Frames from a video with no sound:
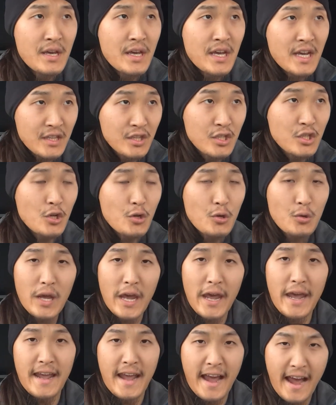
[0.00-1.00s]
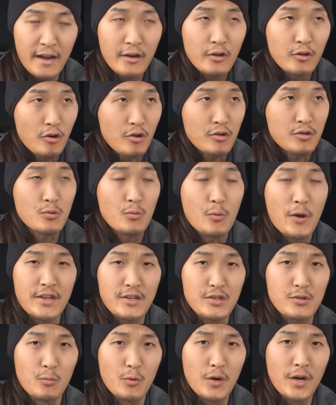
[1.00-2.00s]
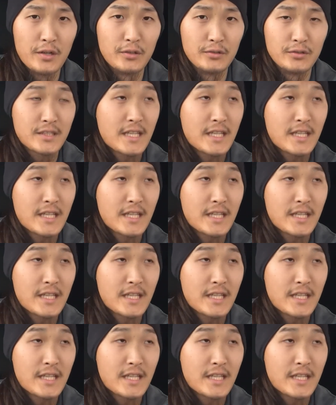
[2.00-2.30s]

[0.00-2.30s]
in the UK and across the Western world.